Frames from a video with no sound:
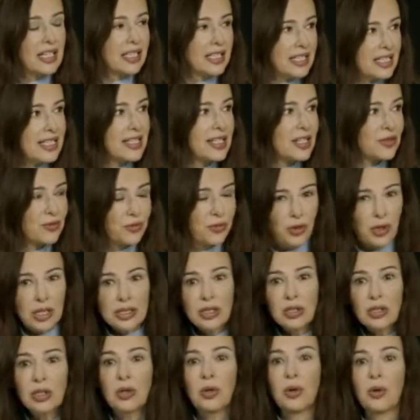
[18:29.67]
There's
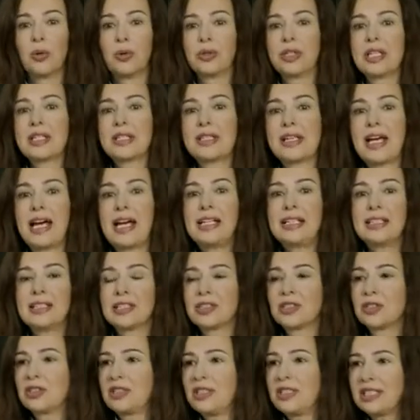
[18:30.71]
also
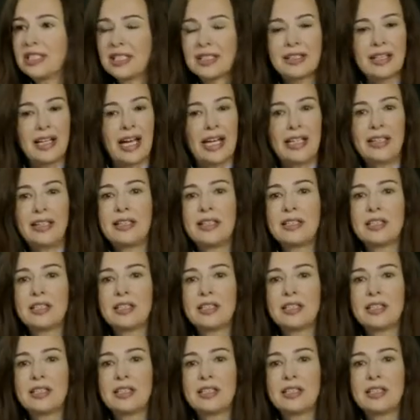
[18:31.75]
a lot of